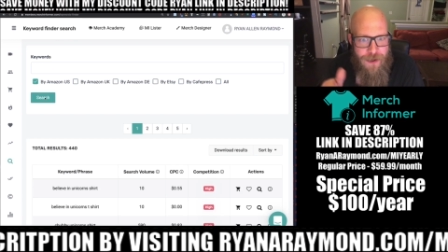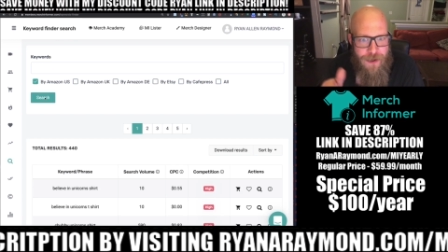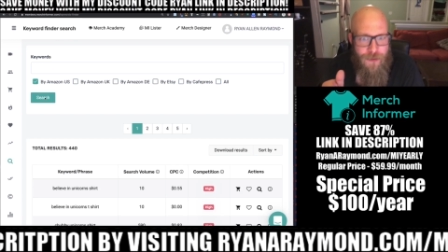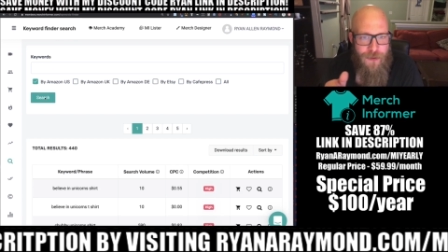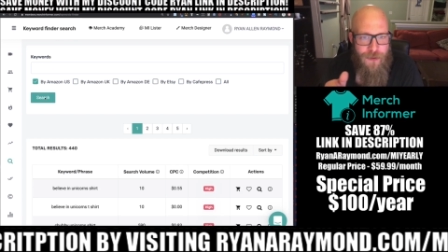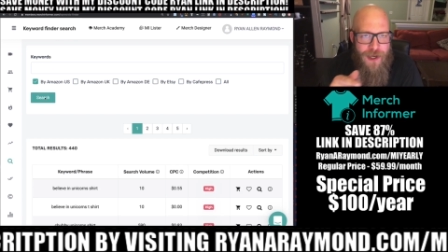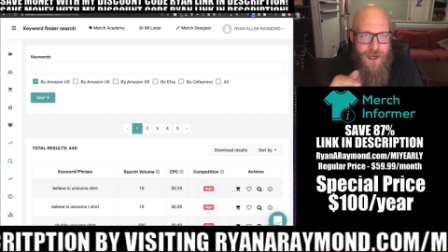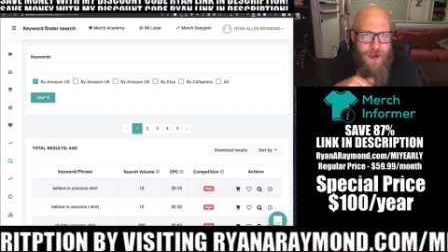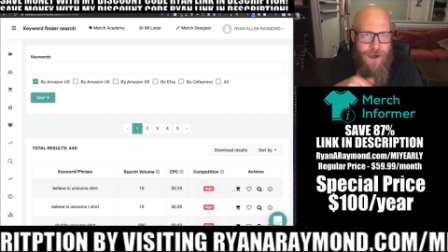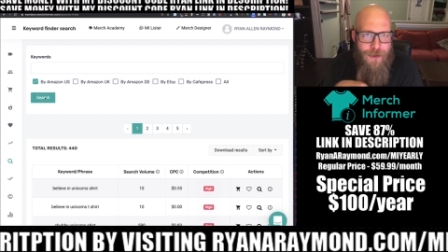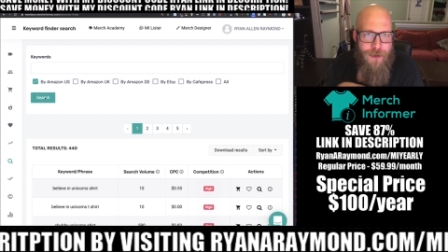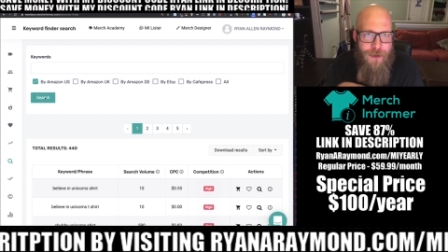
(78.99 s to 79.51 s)
here
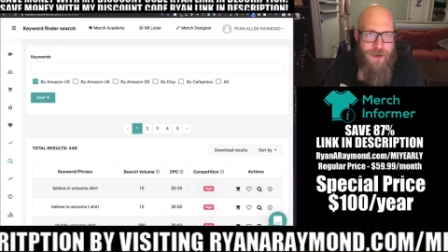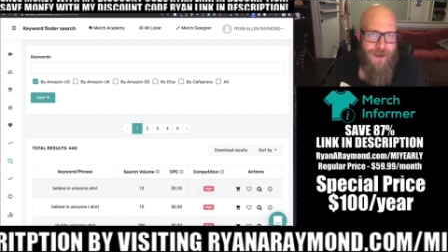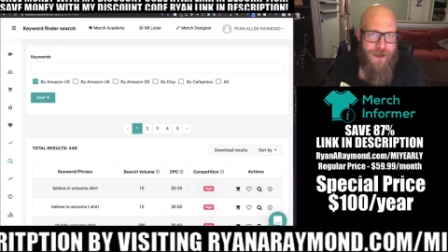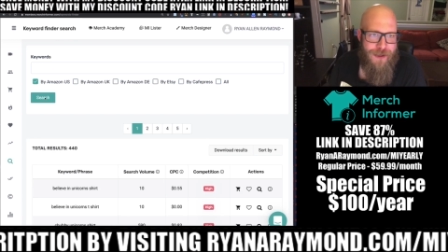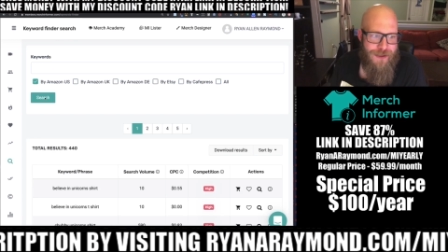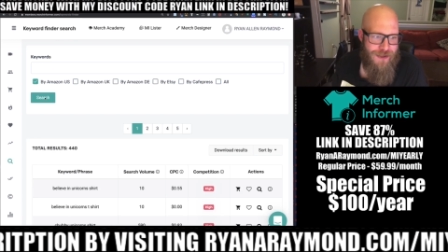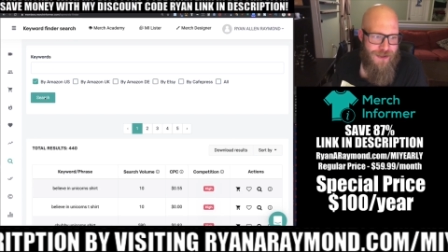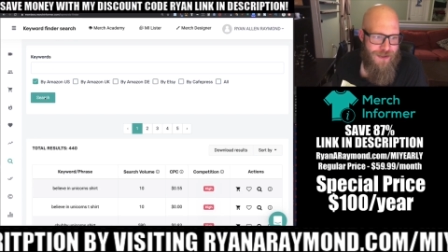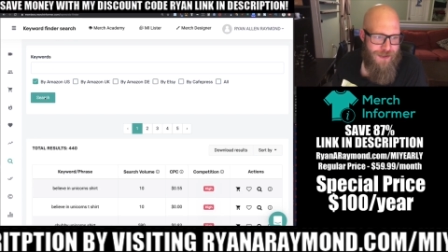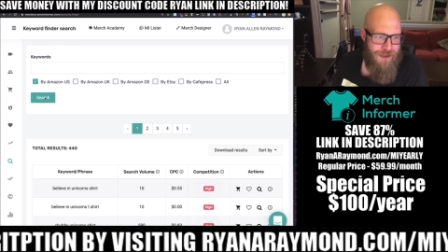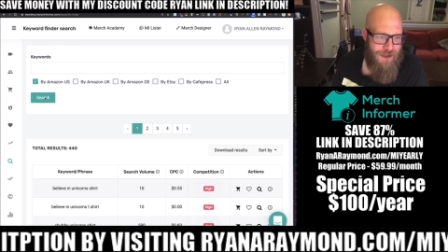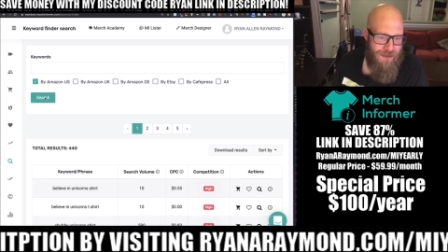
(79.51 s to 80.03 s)
we are with
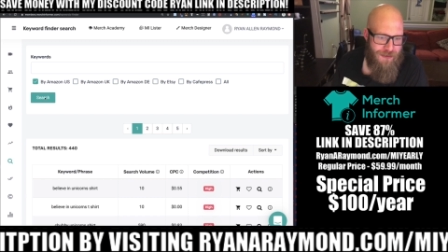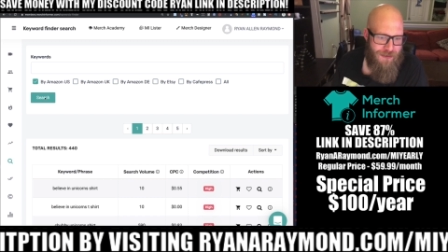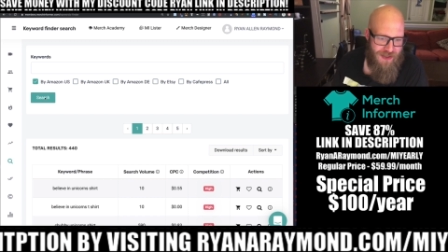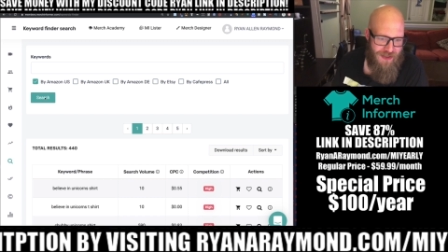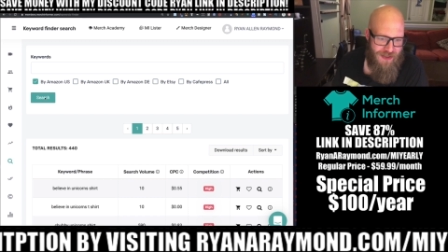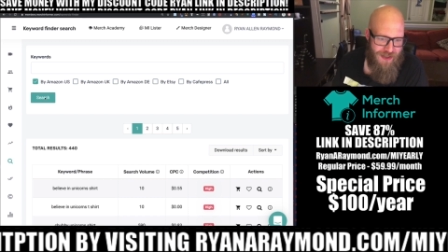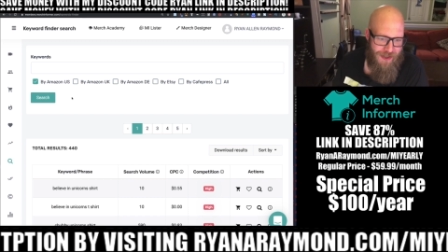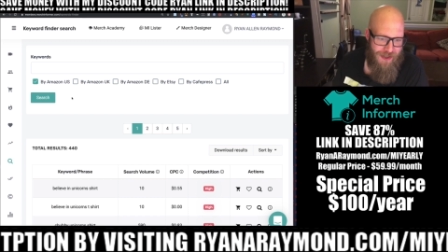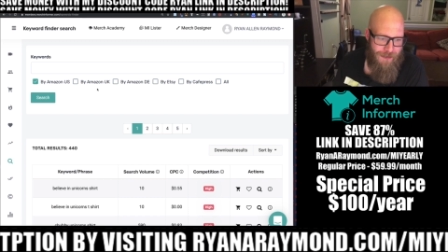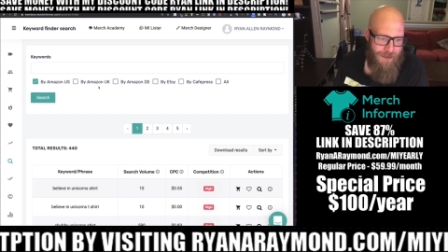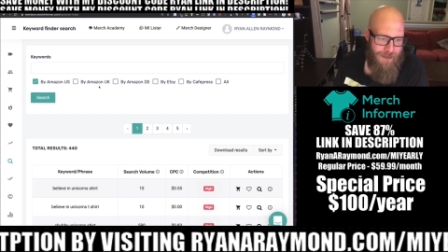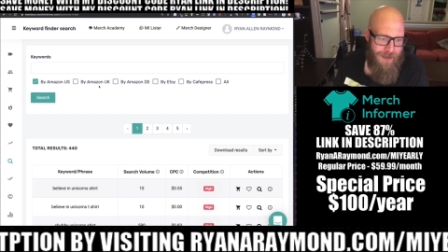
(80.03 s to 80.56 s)
our search
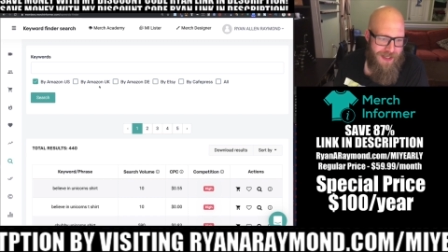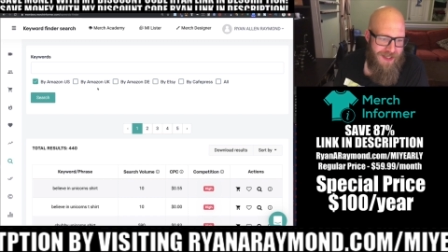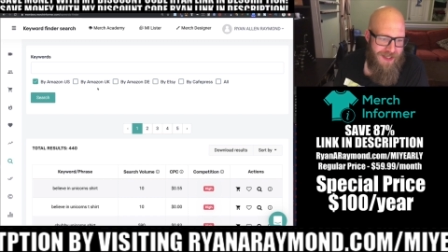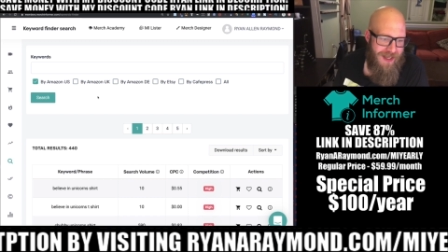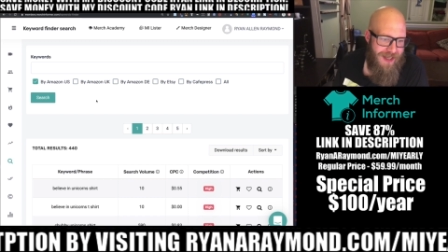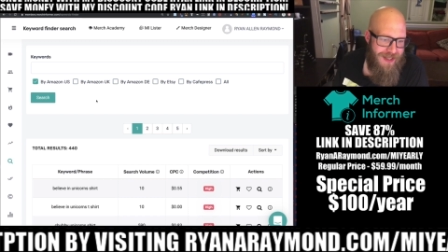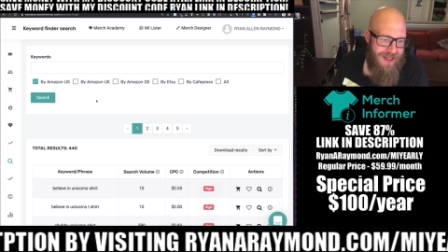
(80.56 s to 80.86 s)
result.